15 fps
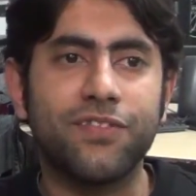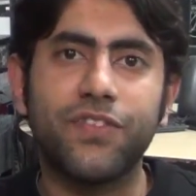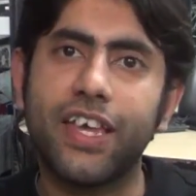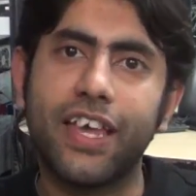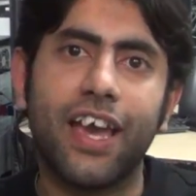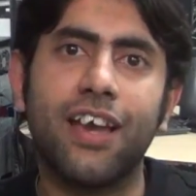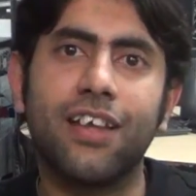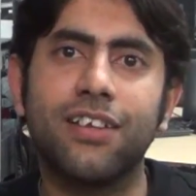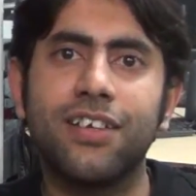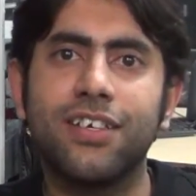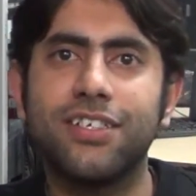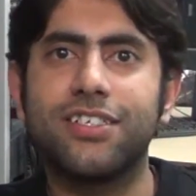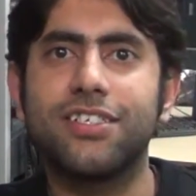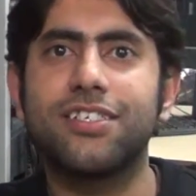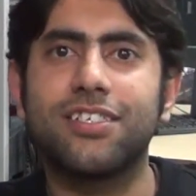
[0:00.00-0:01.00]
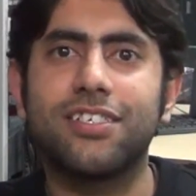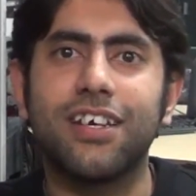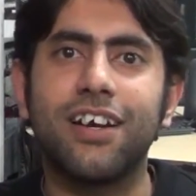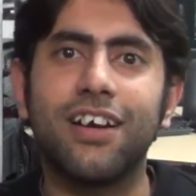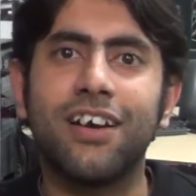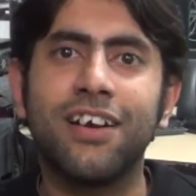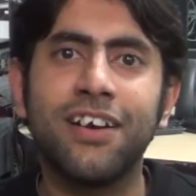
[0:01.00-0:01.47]
we can just
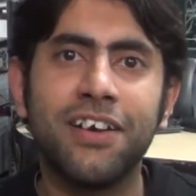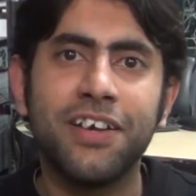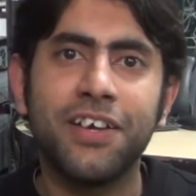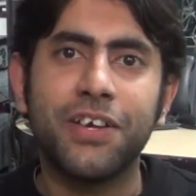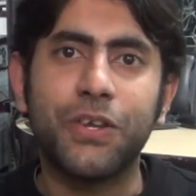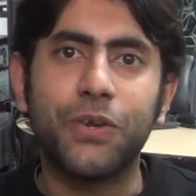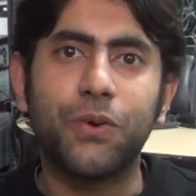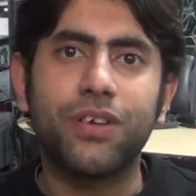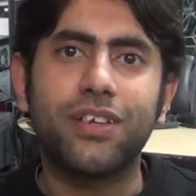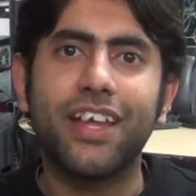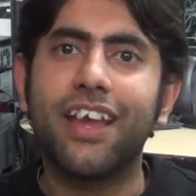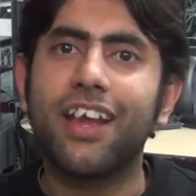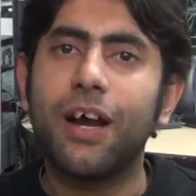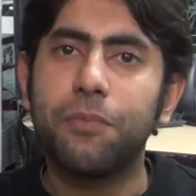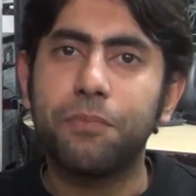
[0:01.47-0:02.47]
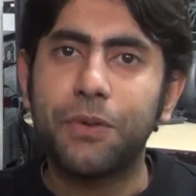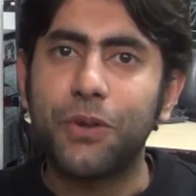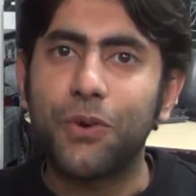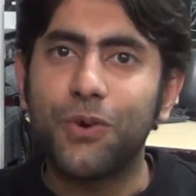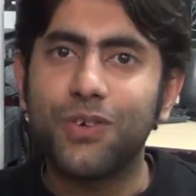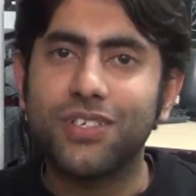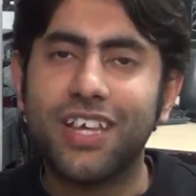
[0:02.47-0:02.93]
uh, you know take our
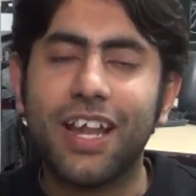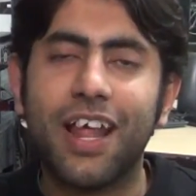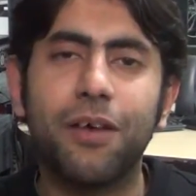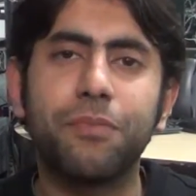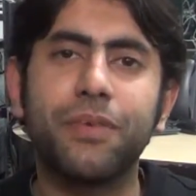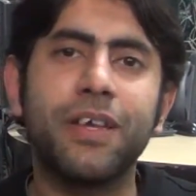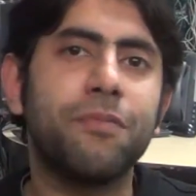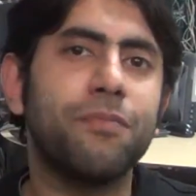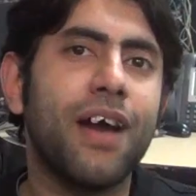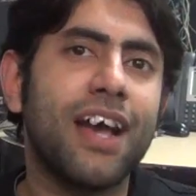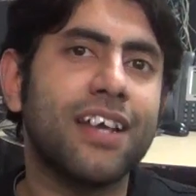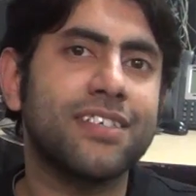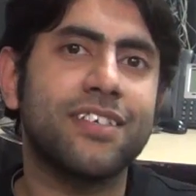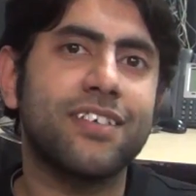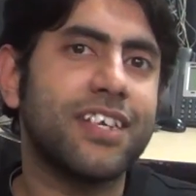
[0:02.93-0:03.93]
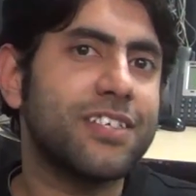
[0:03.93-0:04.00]
pillows and our bean bags and